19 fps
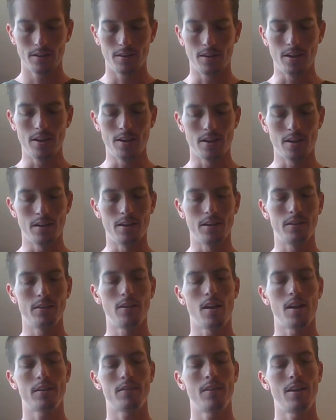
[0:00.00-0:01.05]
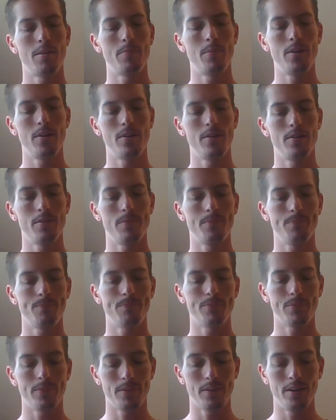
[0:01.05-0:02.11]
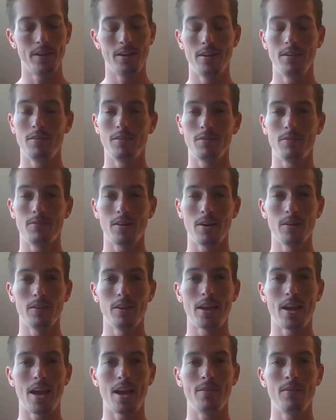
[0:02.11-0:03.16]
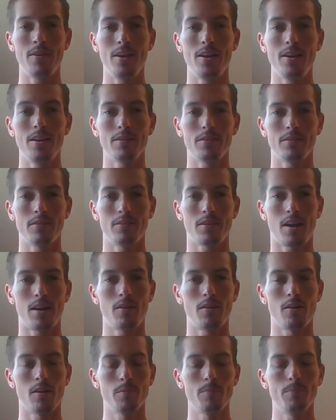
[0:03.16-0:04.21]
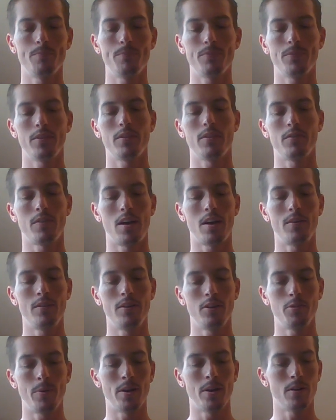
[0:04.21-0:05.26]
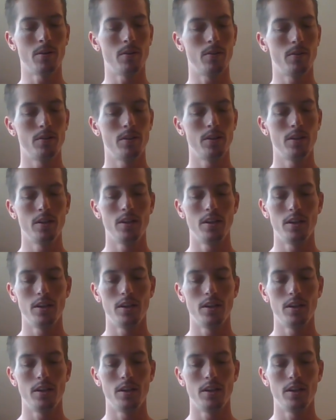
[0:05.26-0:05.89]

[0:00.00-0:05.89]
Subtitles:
The Glock 10 mil, it is a fairly heavy sidearm. It's a 5-inch barrel.